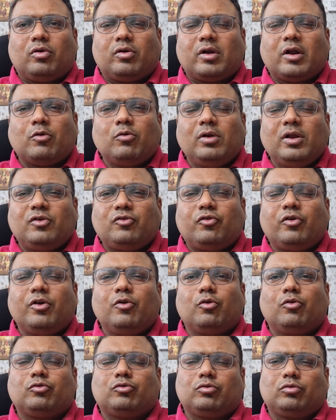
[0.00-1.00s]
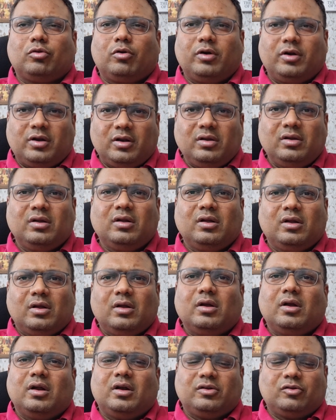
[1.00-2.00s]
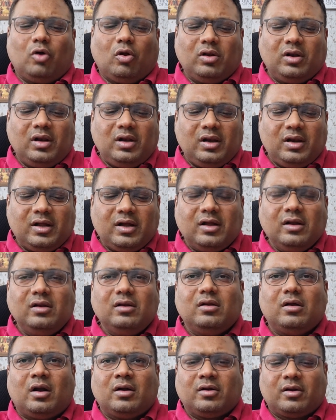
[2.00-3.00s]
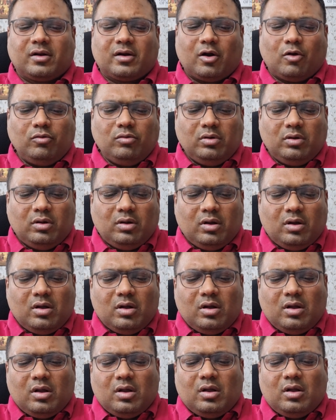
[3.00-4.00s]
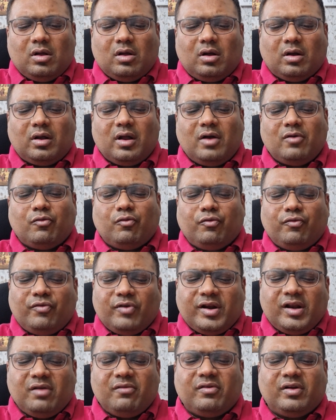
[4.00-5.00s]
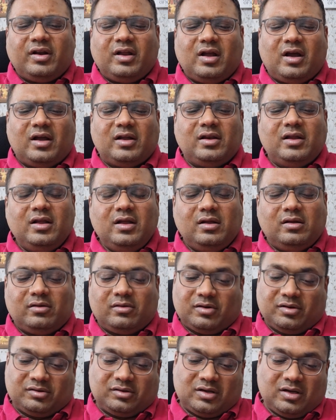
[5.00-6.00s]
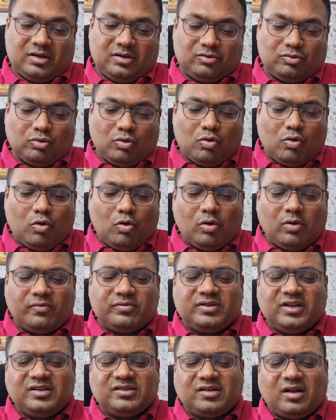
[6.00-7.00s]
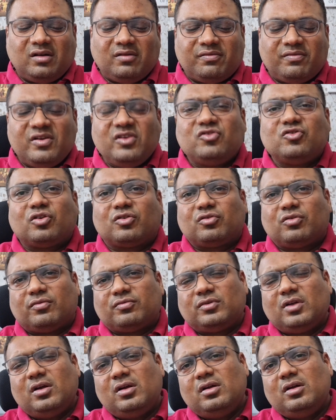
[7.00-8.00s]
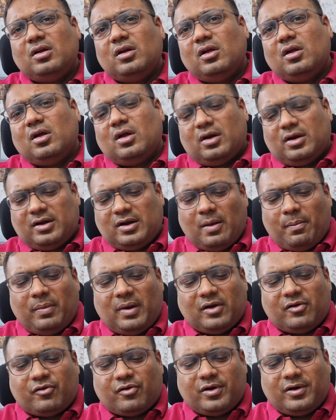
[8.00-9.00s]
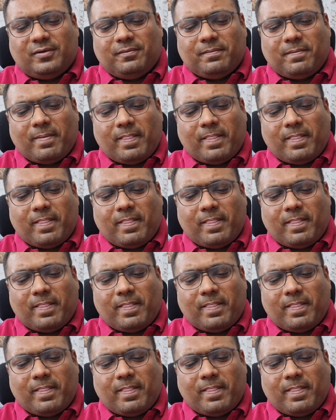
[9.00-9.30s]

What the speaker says: regulatory authority, it is all illegal underground, okay, and very very highly risky. So all of these are features of the Dabba trade.